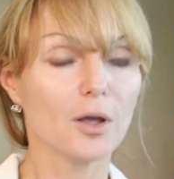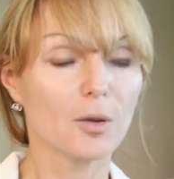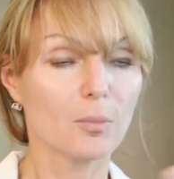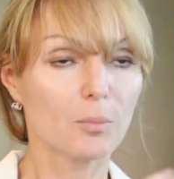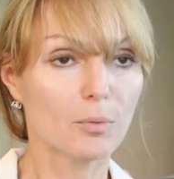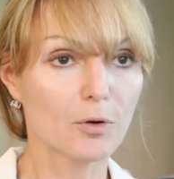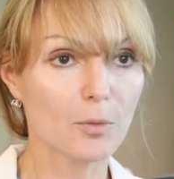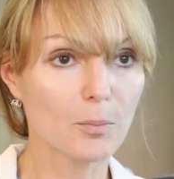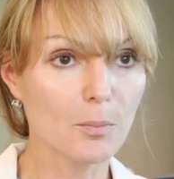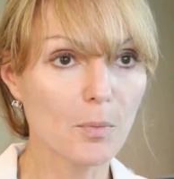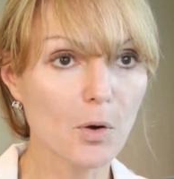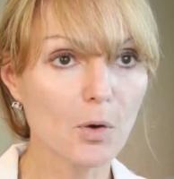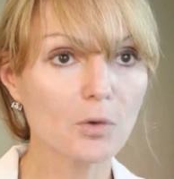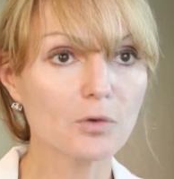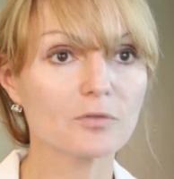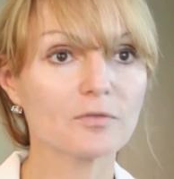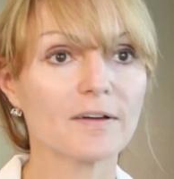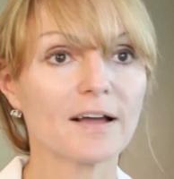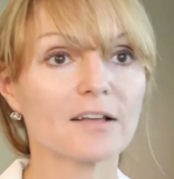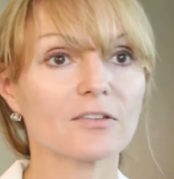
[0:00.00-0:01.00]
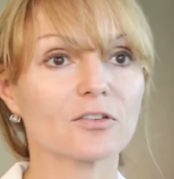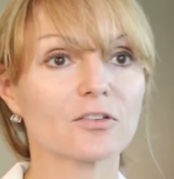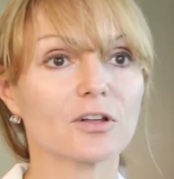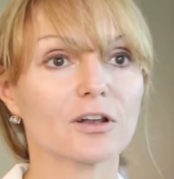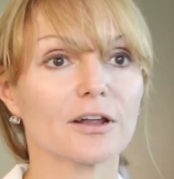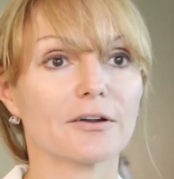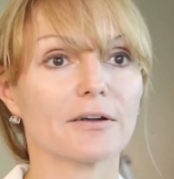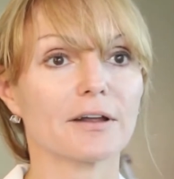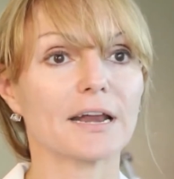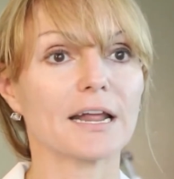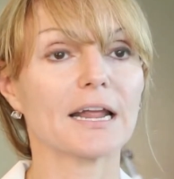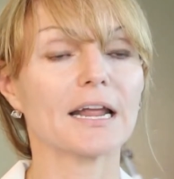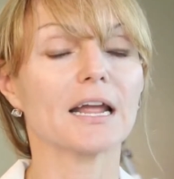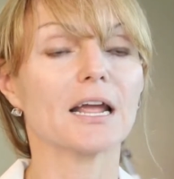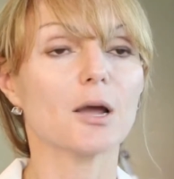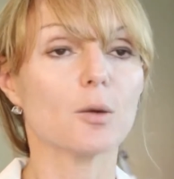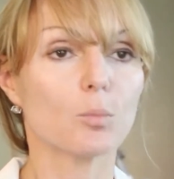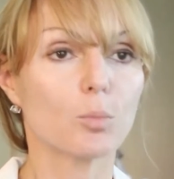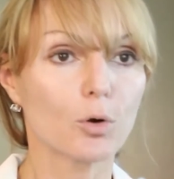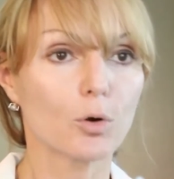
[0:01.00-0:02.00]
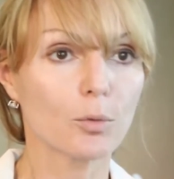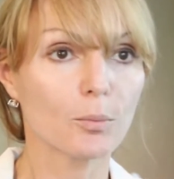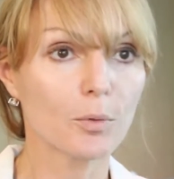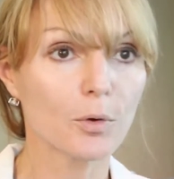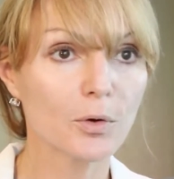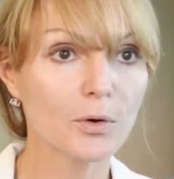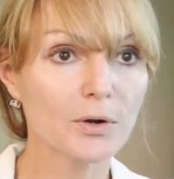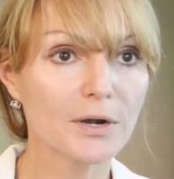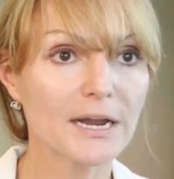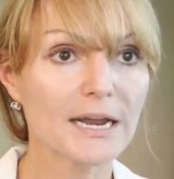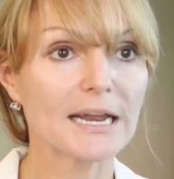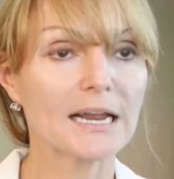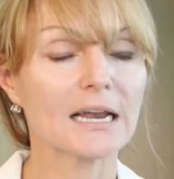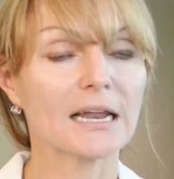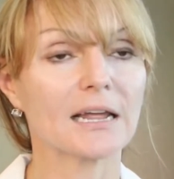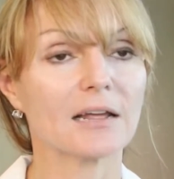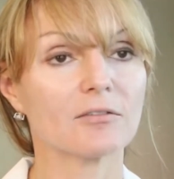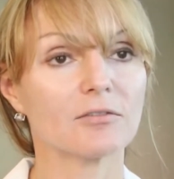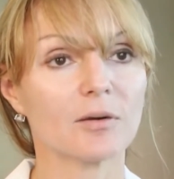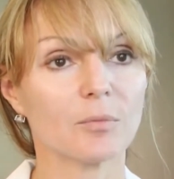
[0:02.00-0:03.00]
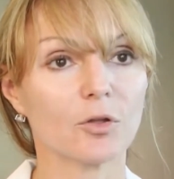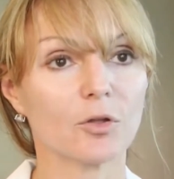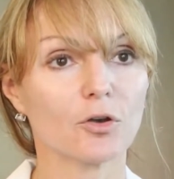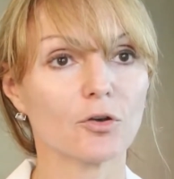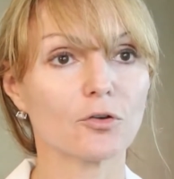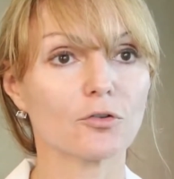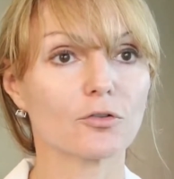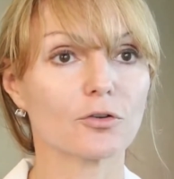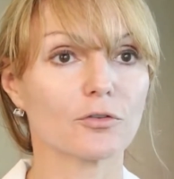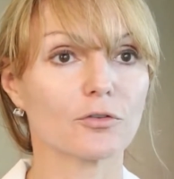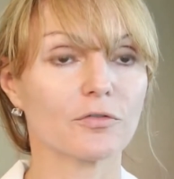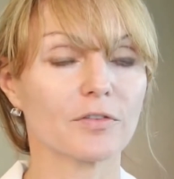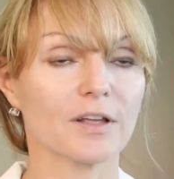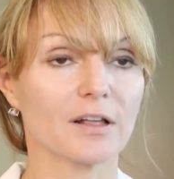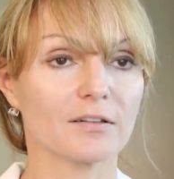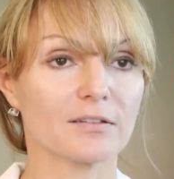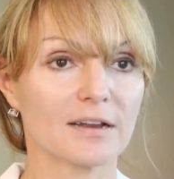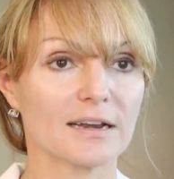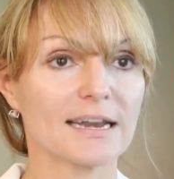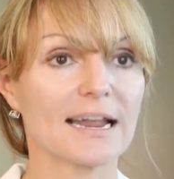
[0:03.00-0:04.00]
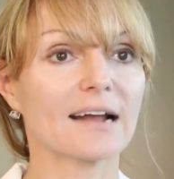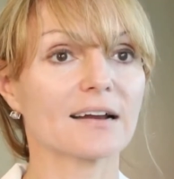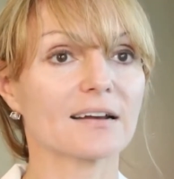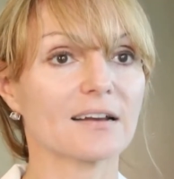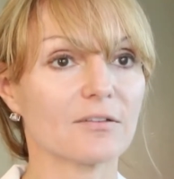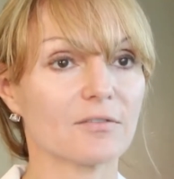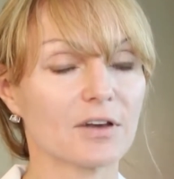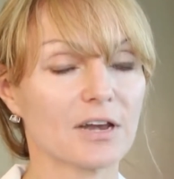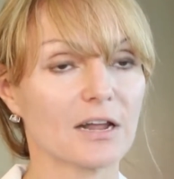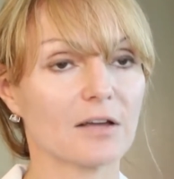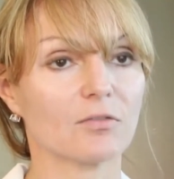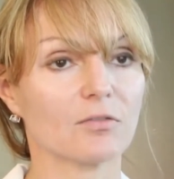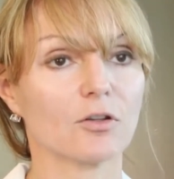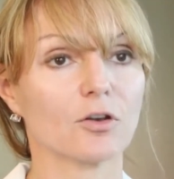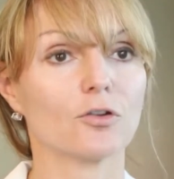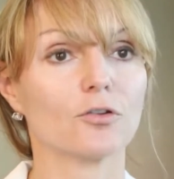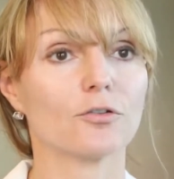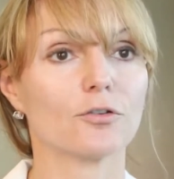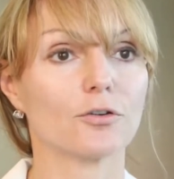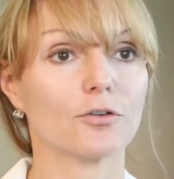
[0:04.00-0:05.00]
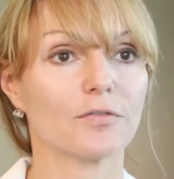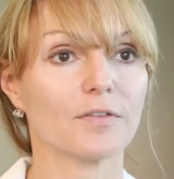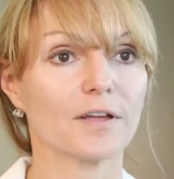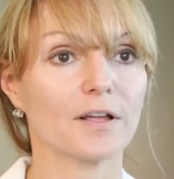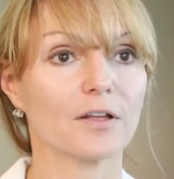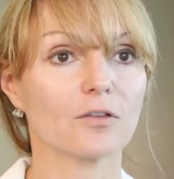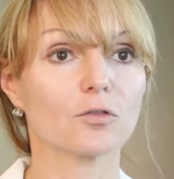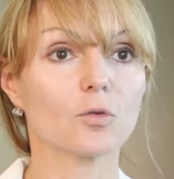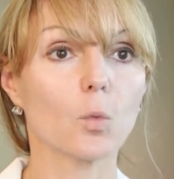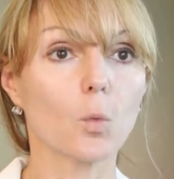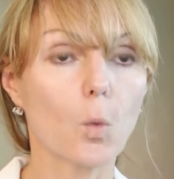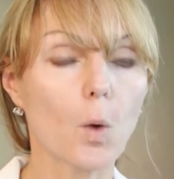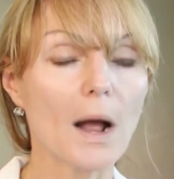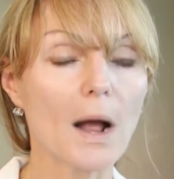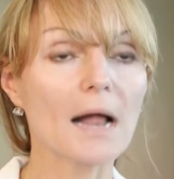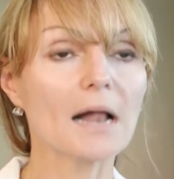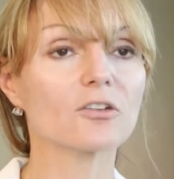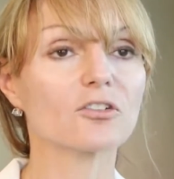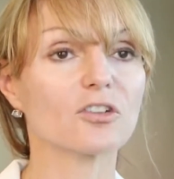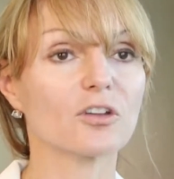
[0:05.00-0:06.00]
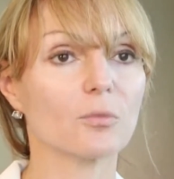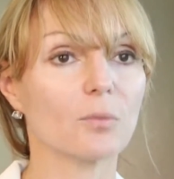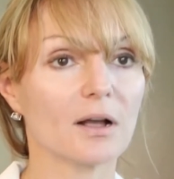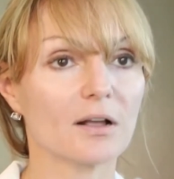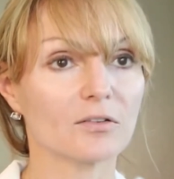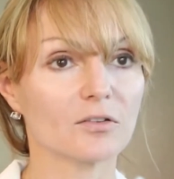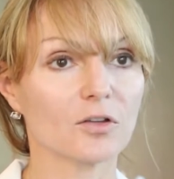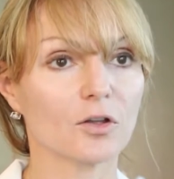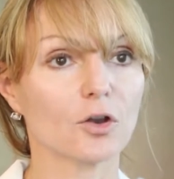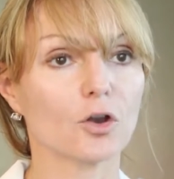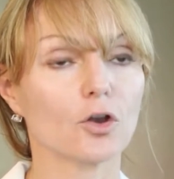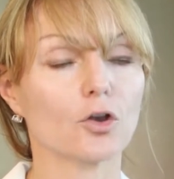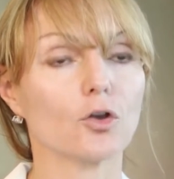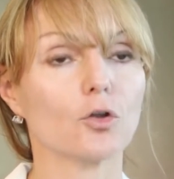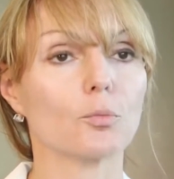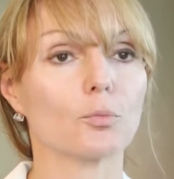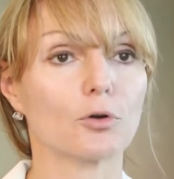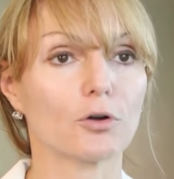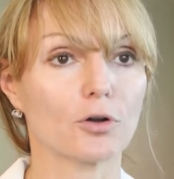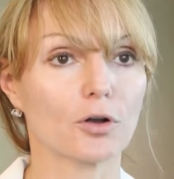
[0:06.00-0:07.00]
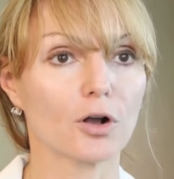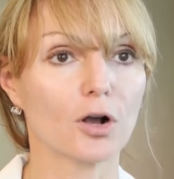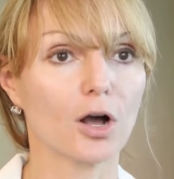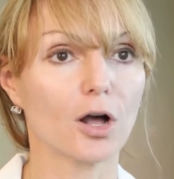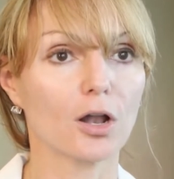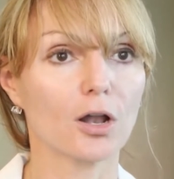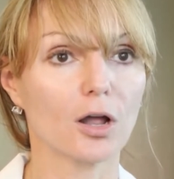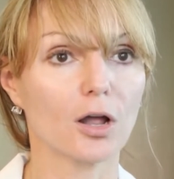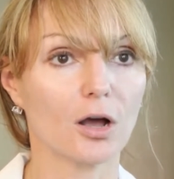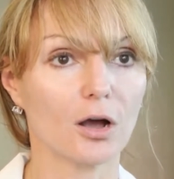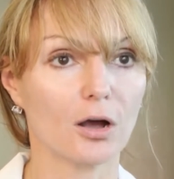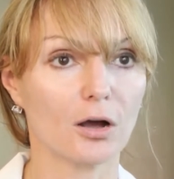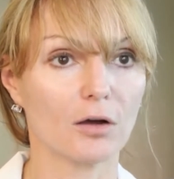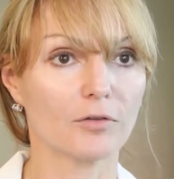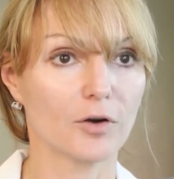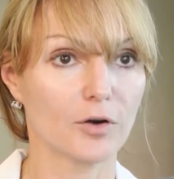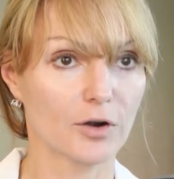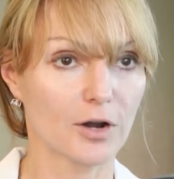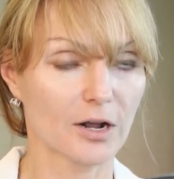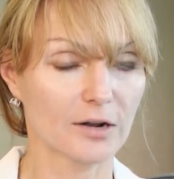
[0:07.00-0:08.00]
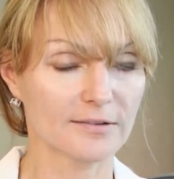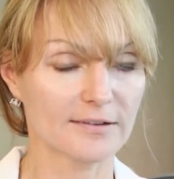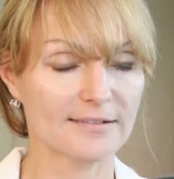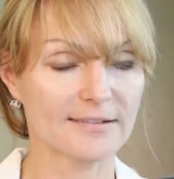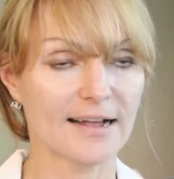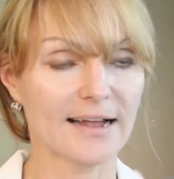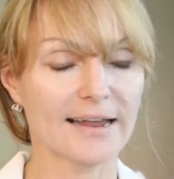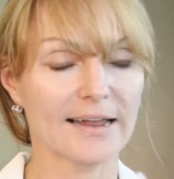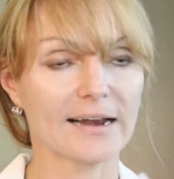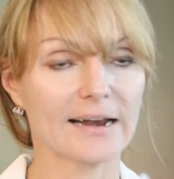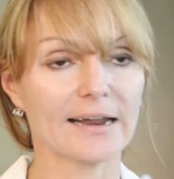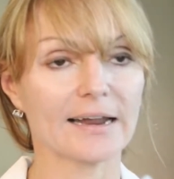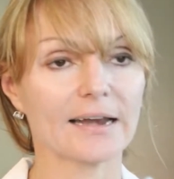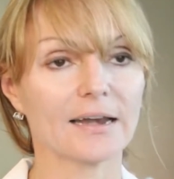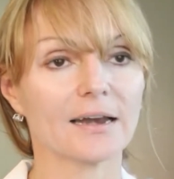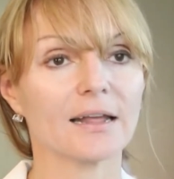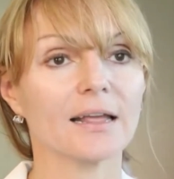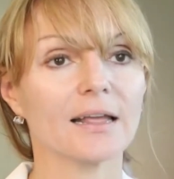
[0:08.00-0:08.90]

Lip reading: promote vascularity, promote healing from the neutrophils and the activity of the neutrophils while she was on a new protocol of her doxycycline.